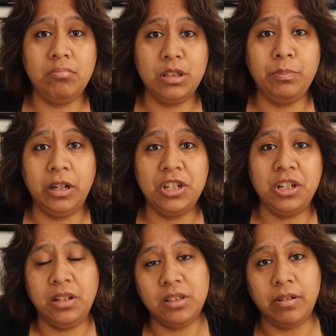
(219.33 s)

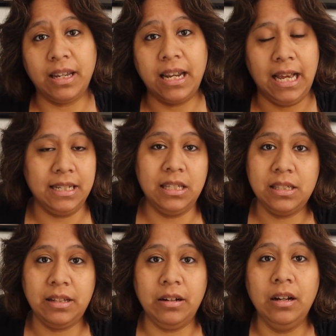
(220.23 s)
spreadsheet so I can access
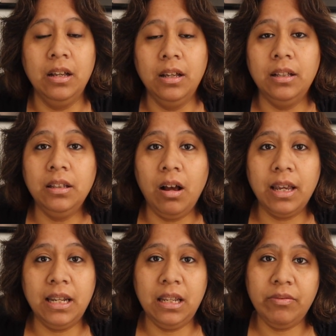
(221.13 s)
their
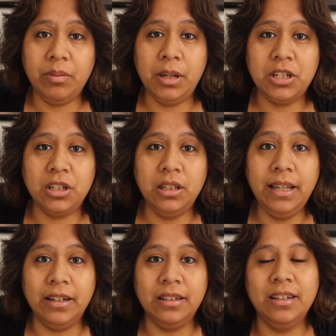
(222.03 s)
login information
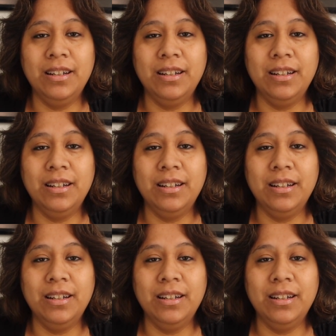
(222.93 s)
later.